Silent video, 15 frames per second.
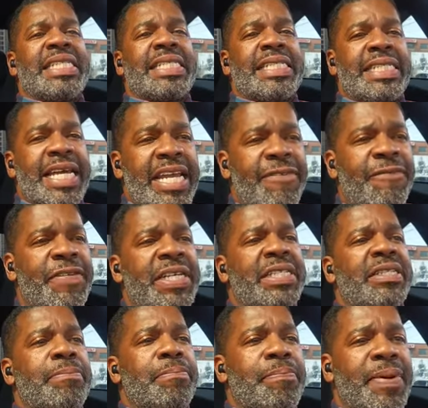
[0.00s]

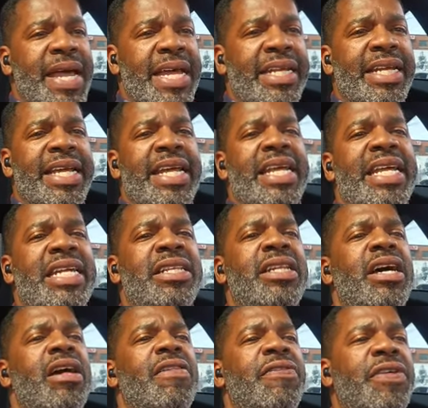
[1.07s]
safest bet
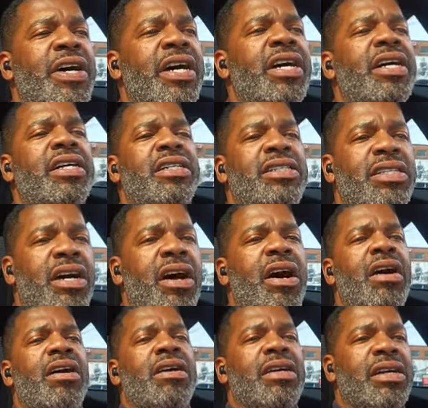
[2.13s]
in the
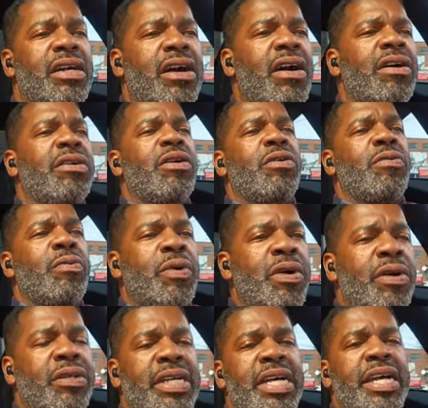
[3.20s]
doggone
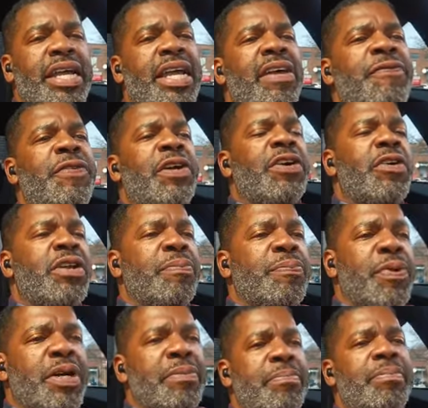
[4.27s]
world. If you're going to
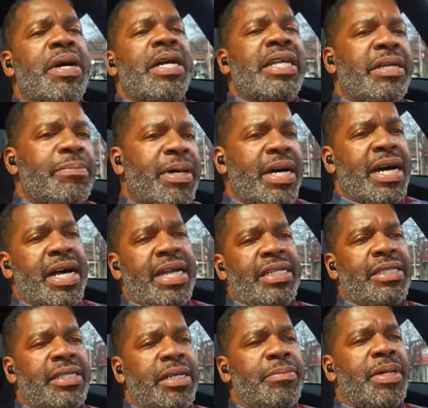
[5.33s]
put money
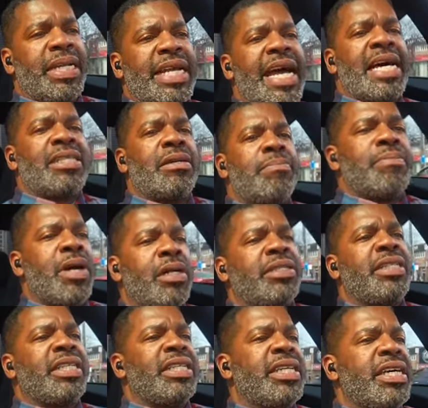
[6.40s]
behind somebody as a
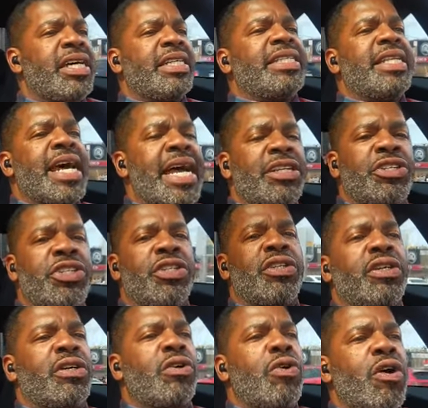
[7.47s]
multi
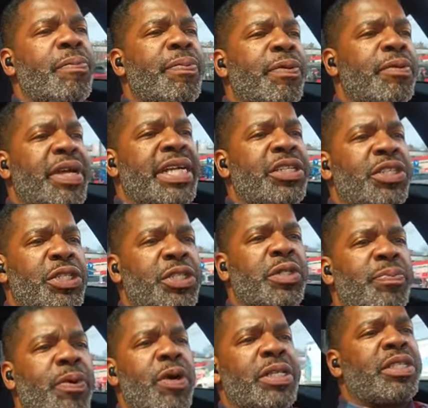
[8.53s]
national corporation,
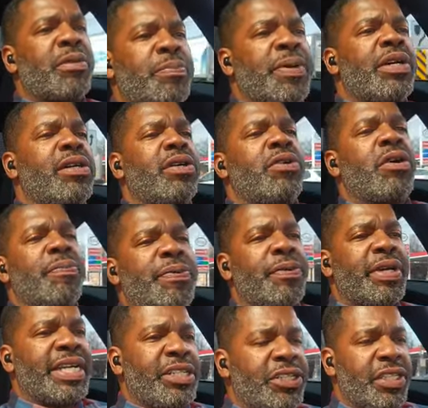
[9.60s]
sports apparel
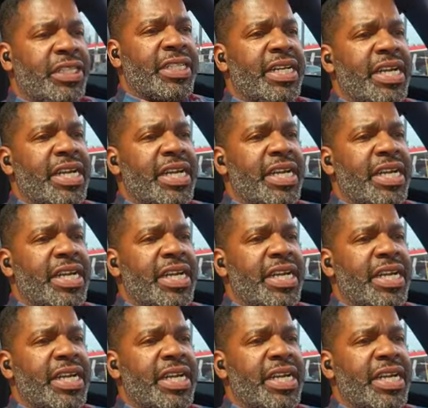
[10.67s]
corporation,